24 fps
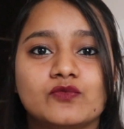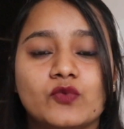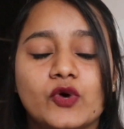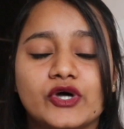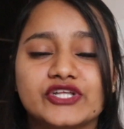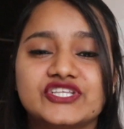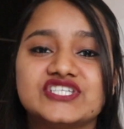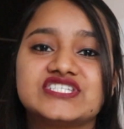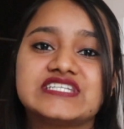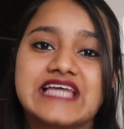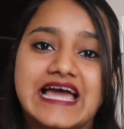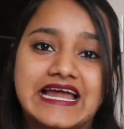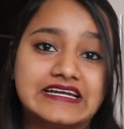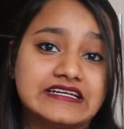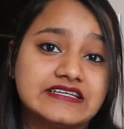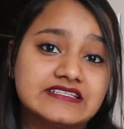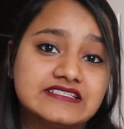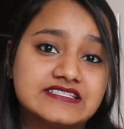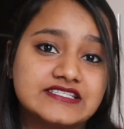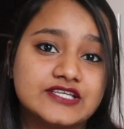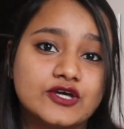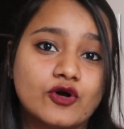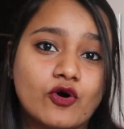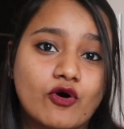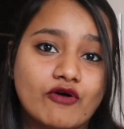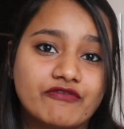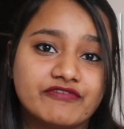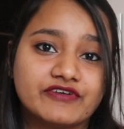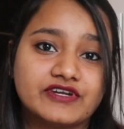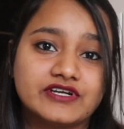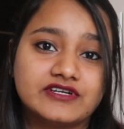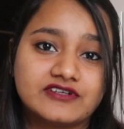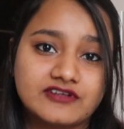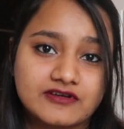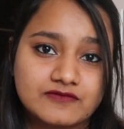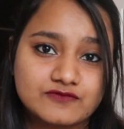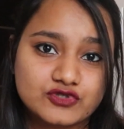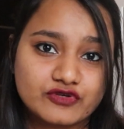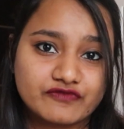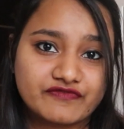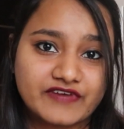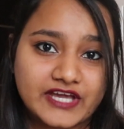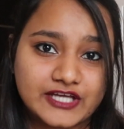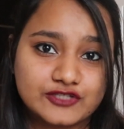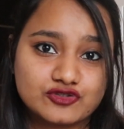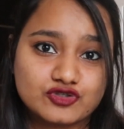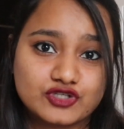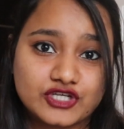What standards they offer in terms
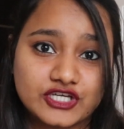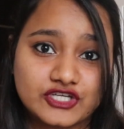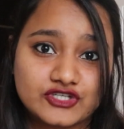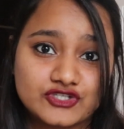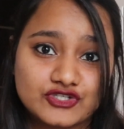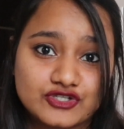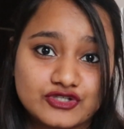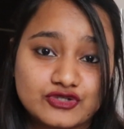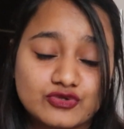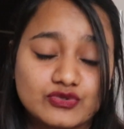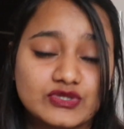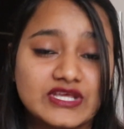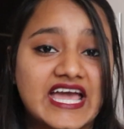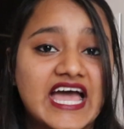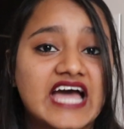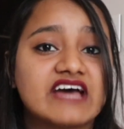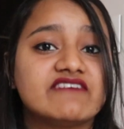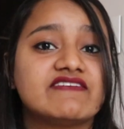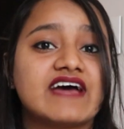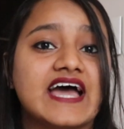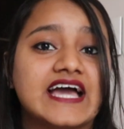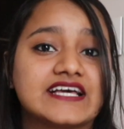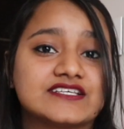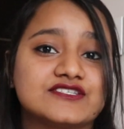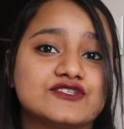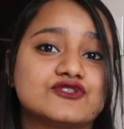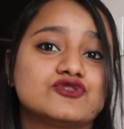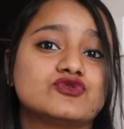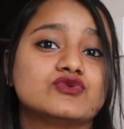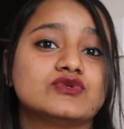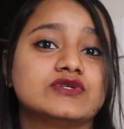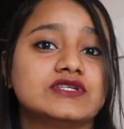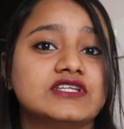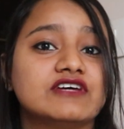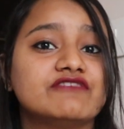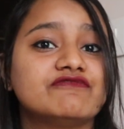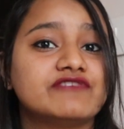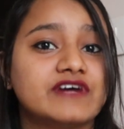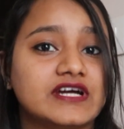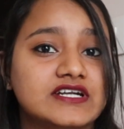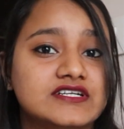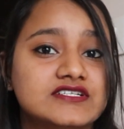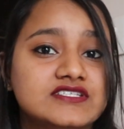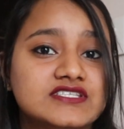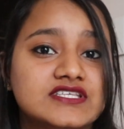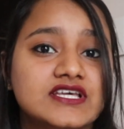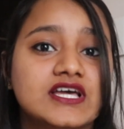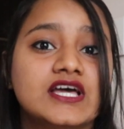of education? Do they have access to enough
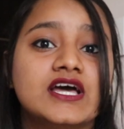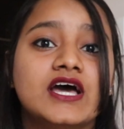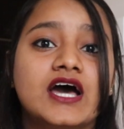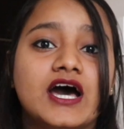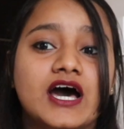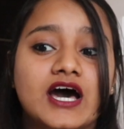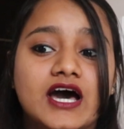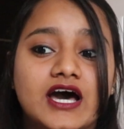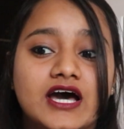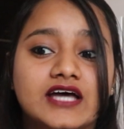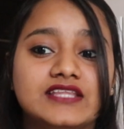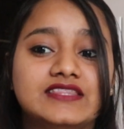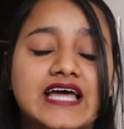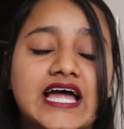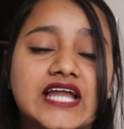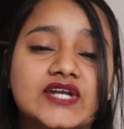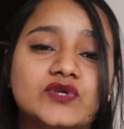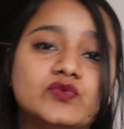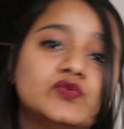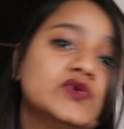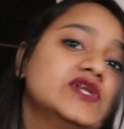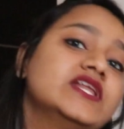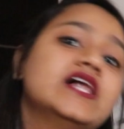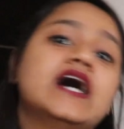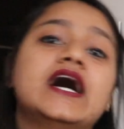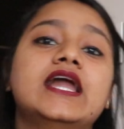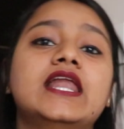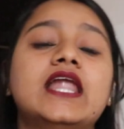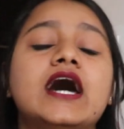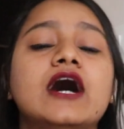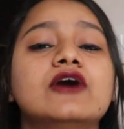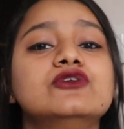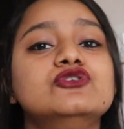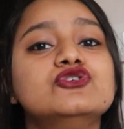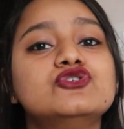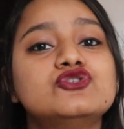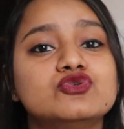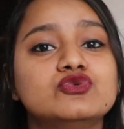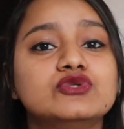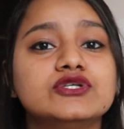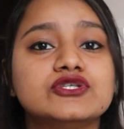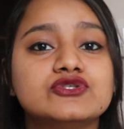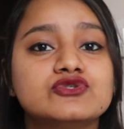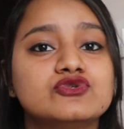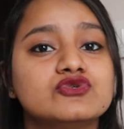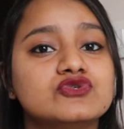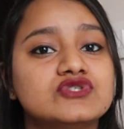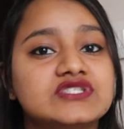funds that will allow the
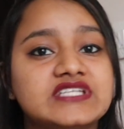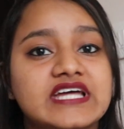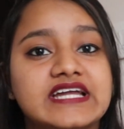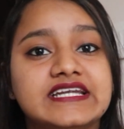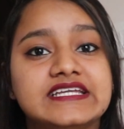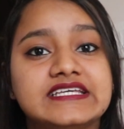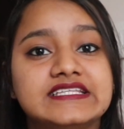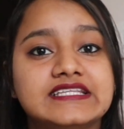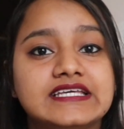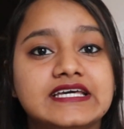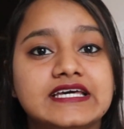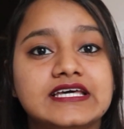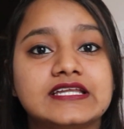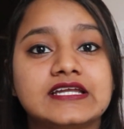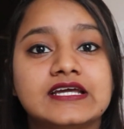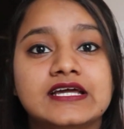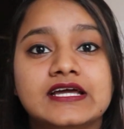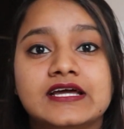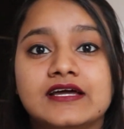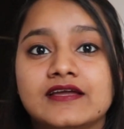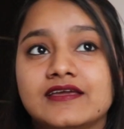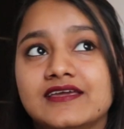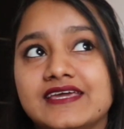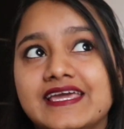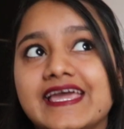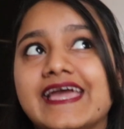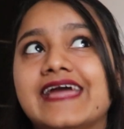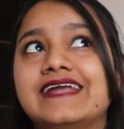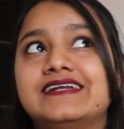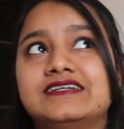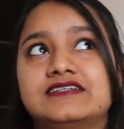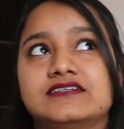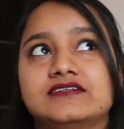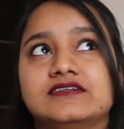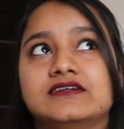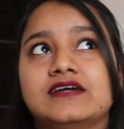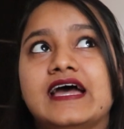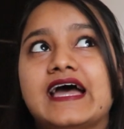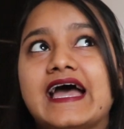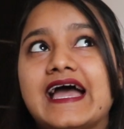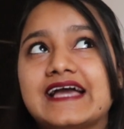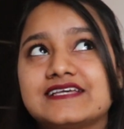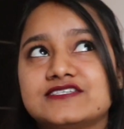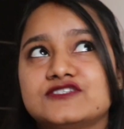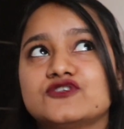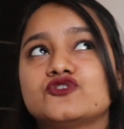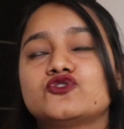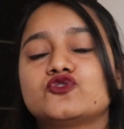students who study there get
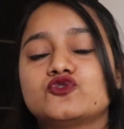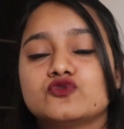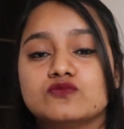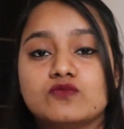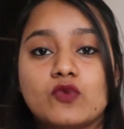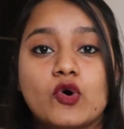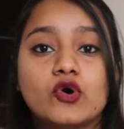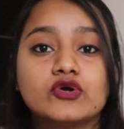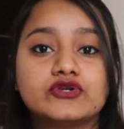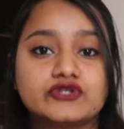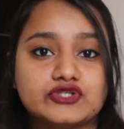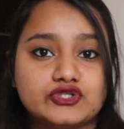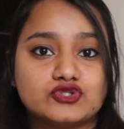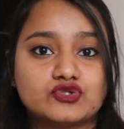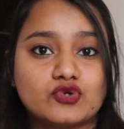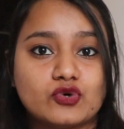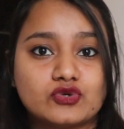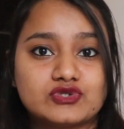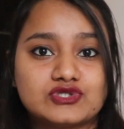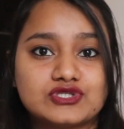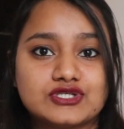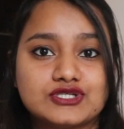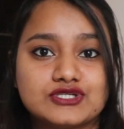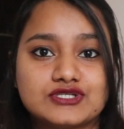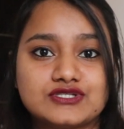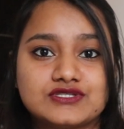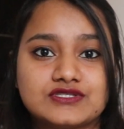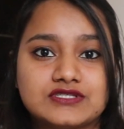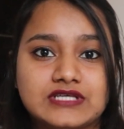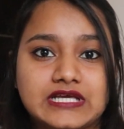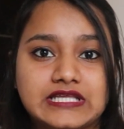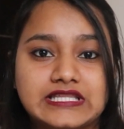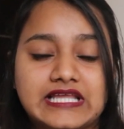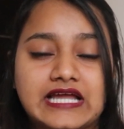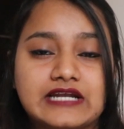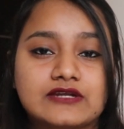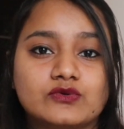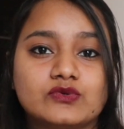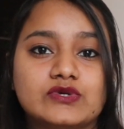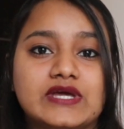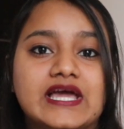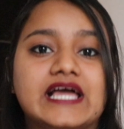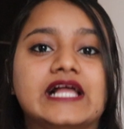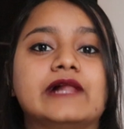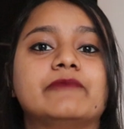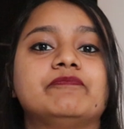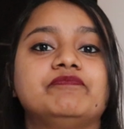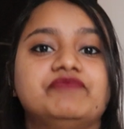access to more resources that could
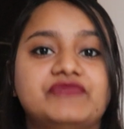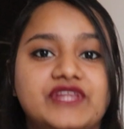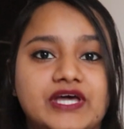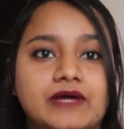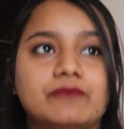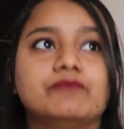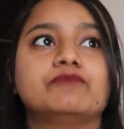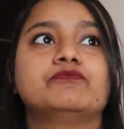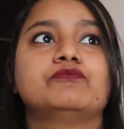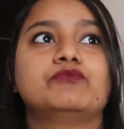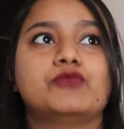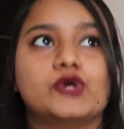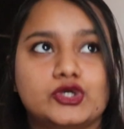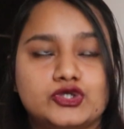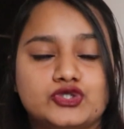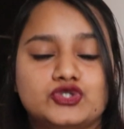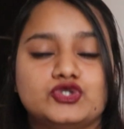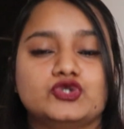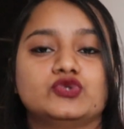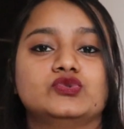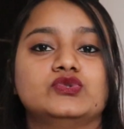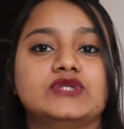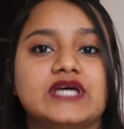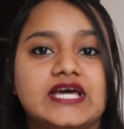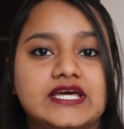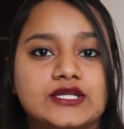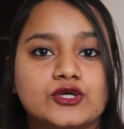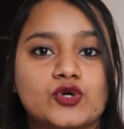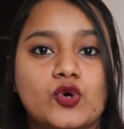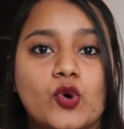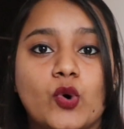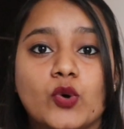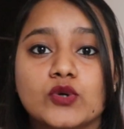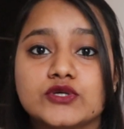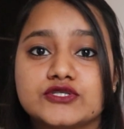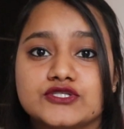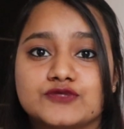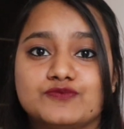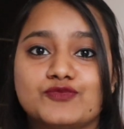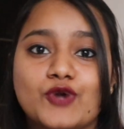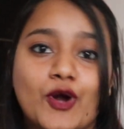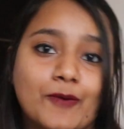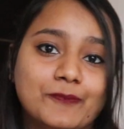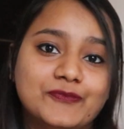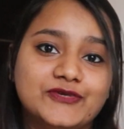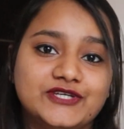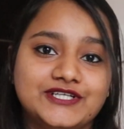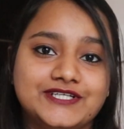help them pursue their course
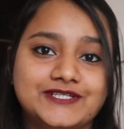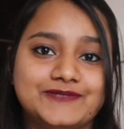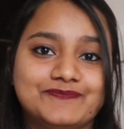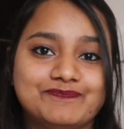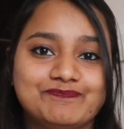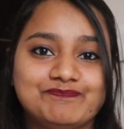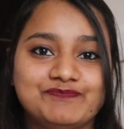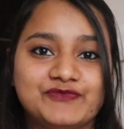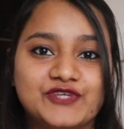properly?